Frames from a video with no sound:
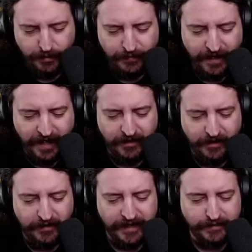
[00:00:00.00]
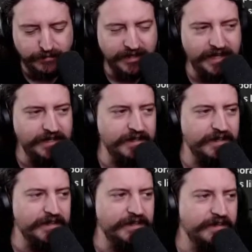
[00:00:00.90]
have I heard that's related
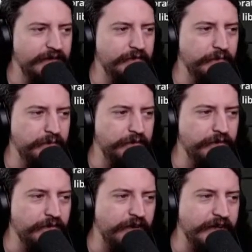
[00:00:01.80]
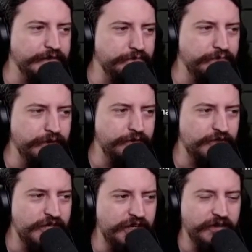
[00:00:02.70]
to Blue Cross Blue
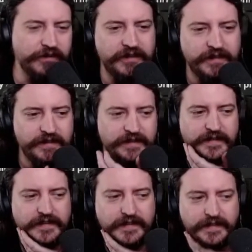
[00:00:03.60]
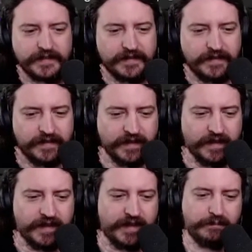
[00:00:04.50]
Shield?
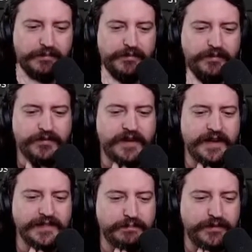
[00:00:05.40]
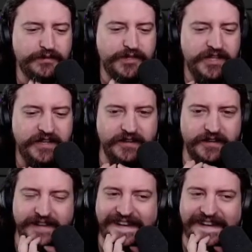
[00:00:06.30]
Huh, Blue Cross Blue Shield,